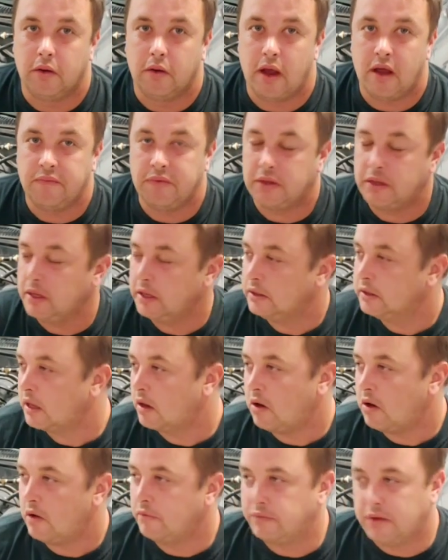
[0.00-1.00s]
everything
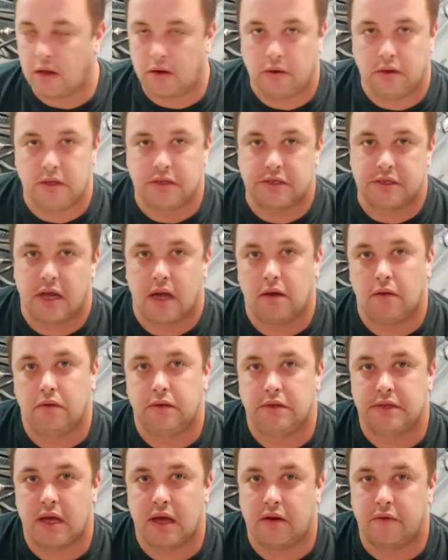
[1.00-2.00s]
that I've done on this channel
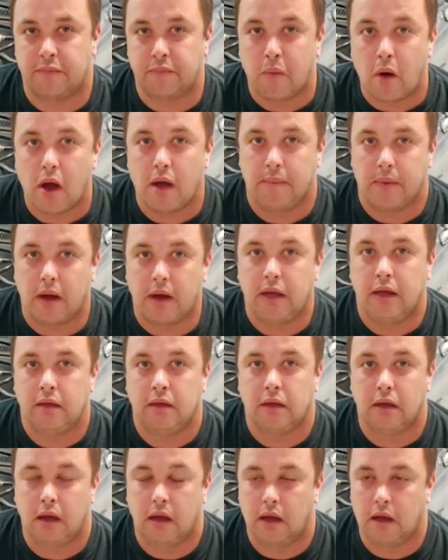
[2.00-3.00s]
is out of my money.
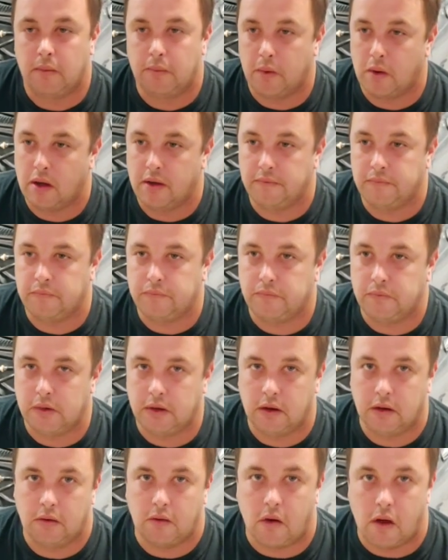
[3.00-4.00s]
I've
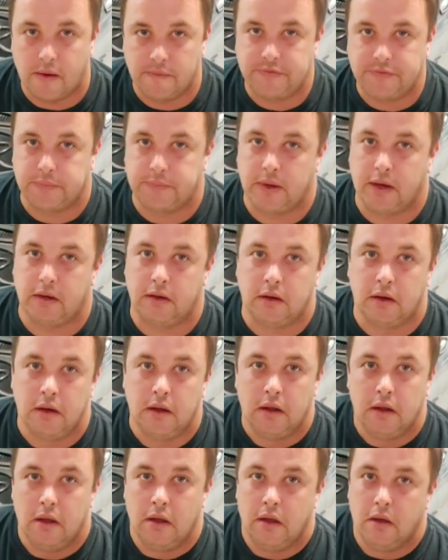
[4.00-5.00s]
spent
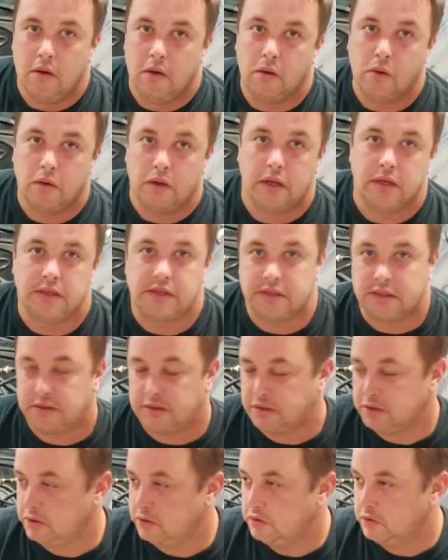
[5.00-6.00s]
all this
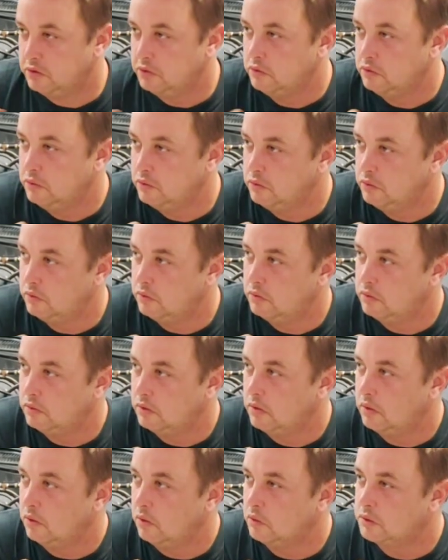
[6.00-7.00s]
to
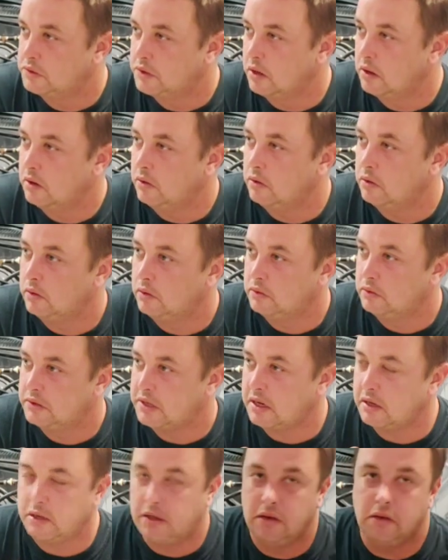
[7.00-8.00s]
also
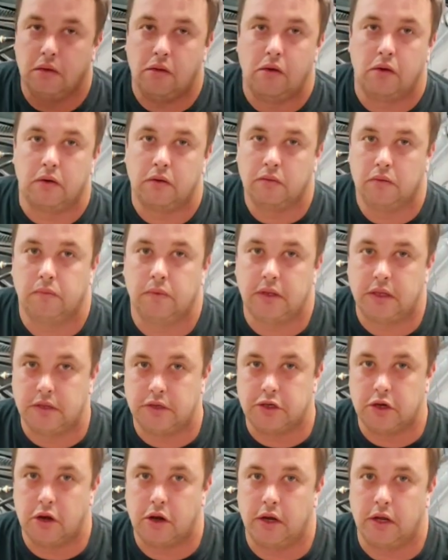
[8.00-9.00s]
take you along with the
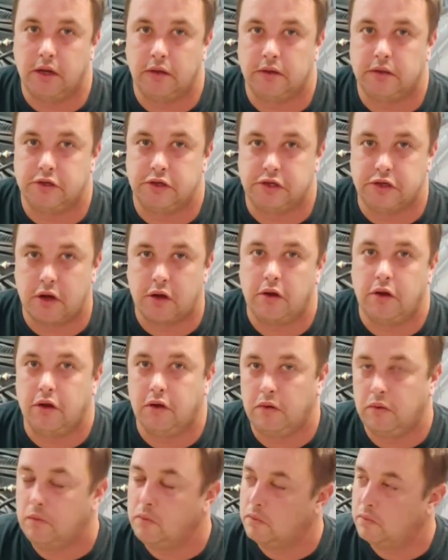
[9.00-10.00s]
journey to show
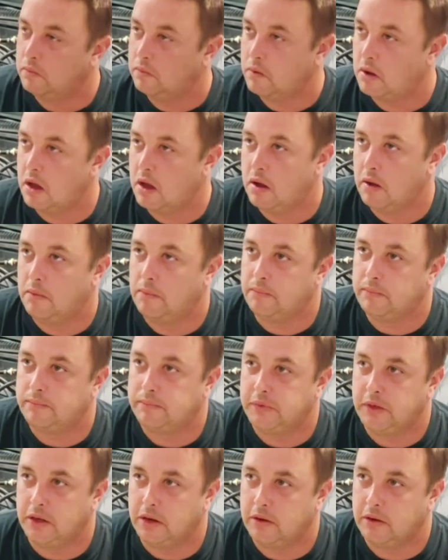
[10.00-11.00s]
you
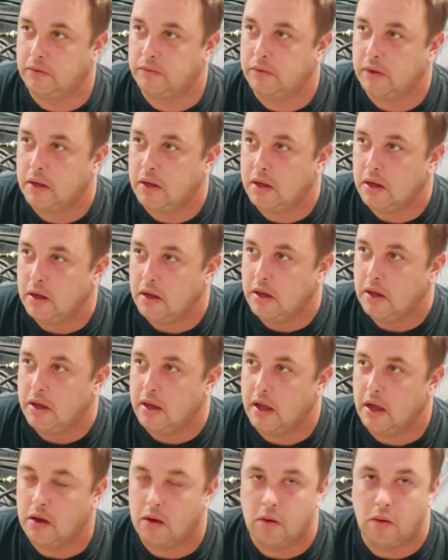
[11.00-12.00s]

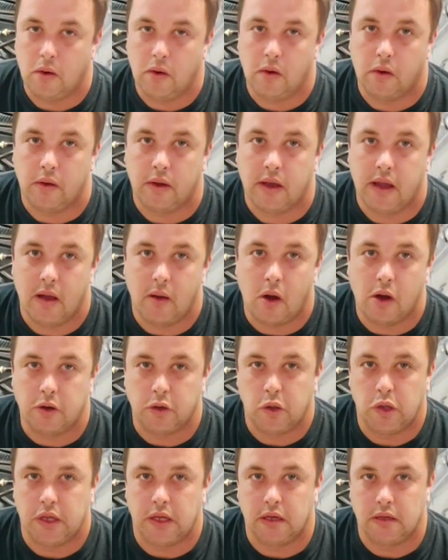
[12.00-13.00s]
how I
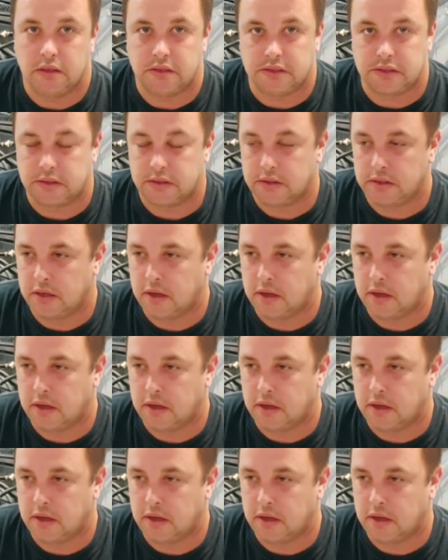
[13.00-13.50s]
do things.